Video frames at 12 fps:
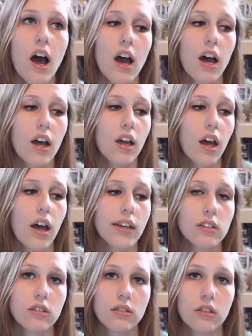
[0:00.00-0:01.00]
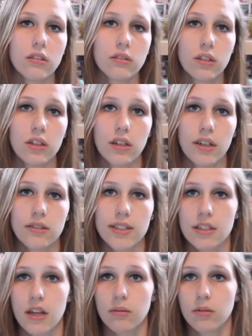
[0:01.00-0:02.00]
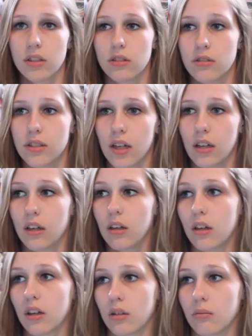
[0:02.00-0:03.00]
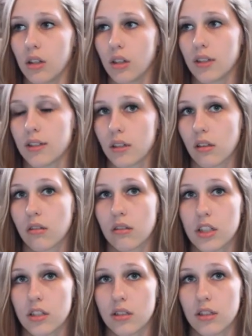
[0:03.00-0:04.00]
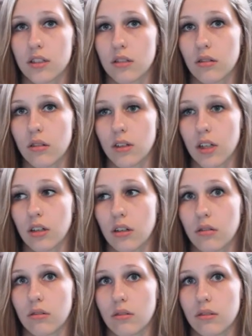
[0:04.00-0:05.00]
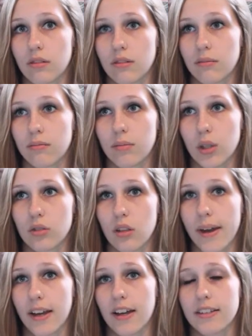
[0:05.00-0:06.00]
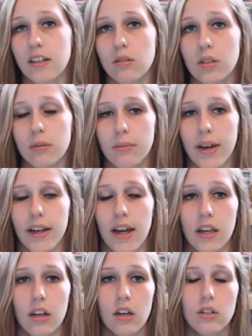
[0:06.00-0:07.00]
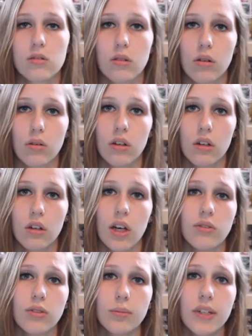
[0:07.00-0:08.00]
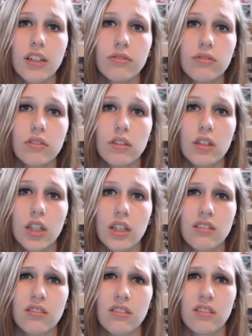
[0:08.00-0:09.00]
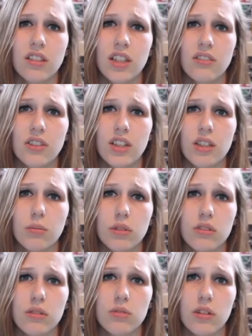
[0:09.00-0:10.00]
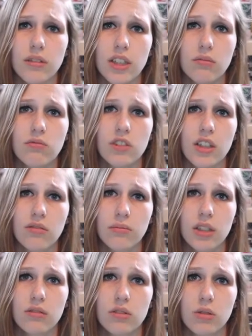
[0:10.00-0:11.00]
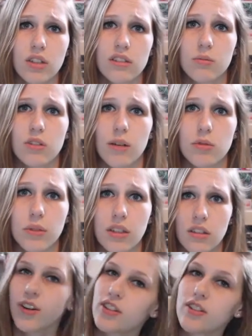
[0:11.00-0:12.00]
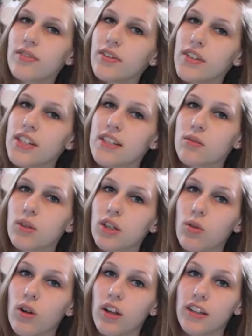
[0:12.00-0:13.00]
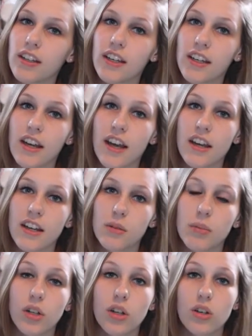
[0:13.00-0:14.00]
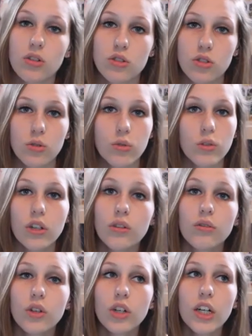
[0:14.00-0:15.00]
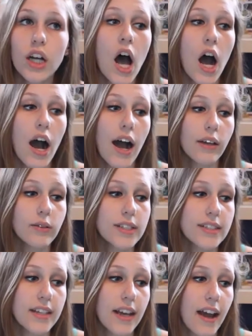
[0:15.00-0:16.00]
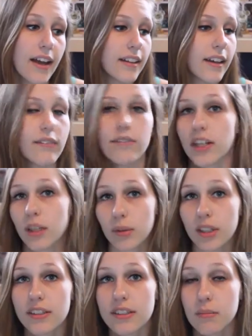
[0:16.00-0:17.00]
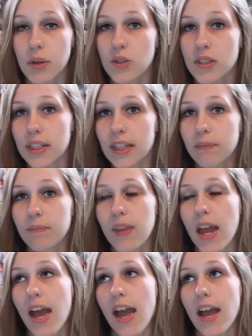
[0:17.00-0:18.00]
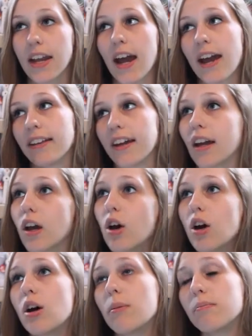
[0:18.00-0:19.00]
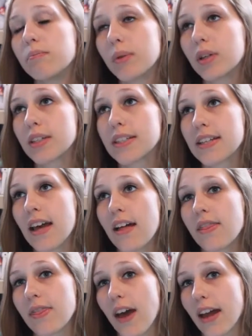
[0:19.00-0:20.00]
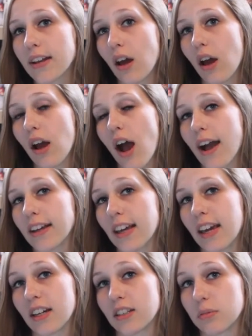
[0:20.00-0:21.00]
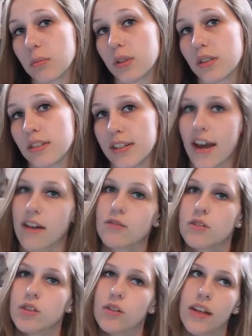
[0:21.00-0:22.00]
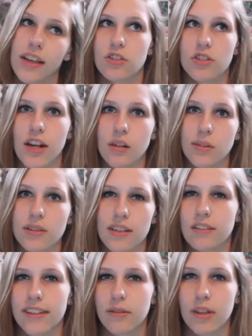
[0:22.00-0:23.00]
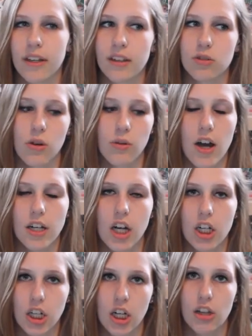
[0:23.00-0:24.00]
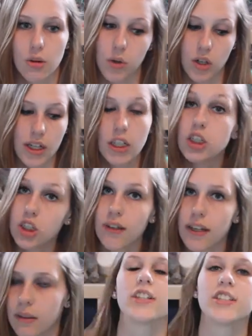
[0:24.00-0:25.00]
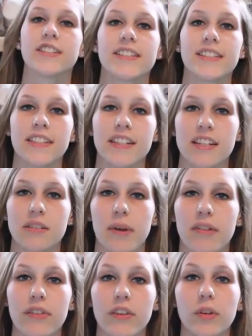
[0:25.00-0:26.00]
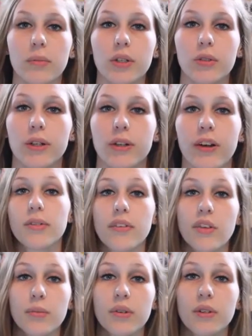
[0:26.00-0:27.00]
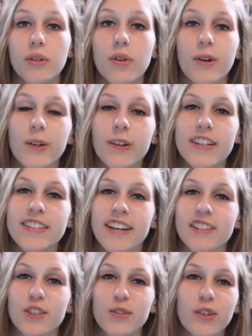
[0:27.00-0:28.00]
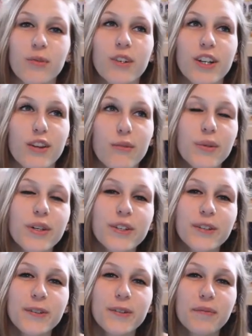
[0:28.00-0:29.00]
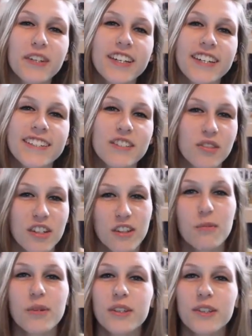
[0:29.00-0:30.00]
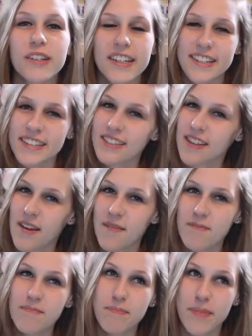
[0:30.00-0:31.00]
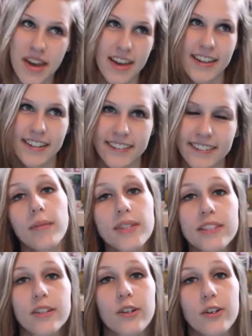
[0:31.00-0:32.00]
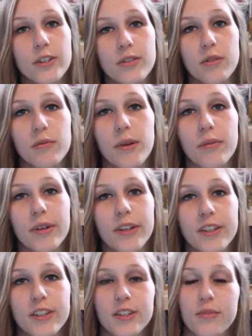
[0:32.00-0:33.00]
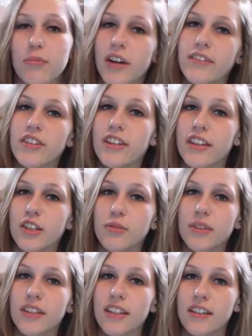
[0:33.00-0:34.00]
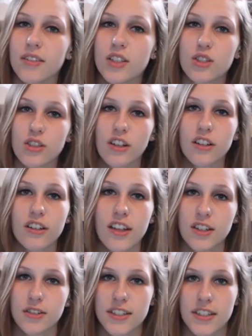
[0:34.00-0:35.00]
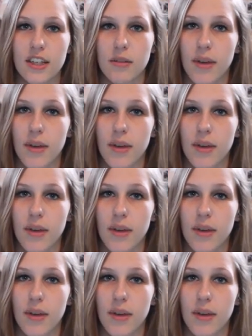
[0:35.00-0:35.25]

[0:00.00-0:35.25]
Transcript: Uh, I don't know the houses. I'm going to say I'm in Slytherin just because it's the only one I know. But those are the bad guys, and I don't want to be a bad guy. So, Hufflepuff? I don't know. I haven't read the books. I'm sorry. Forgive me. Don't unsubscribe to me. Question 15 is what quality in a book do you look for? I would say I like funny books mostly and I like books that I can't put down. So like entertaining books. I don't like when they like drone on and on and on. They're boring. Don't like them. Question 16 is my favorite book quote. My favorite book quote is actually from Winnie the Pooh because Winnie the Pooh is Bay. Promise you'll always remember you're braver than you believe, stronger than you seem,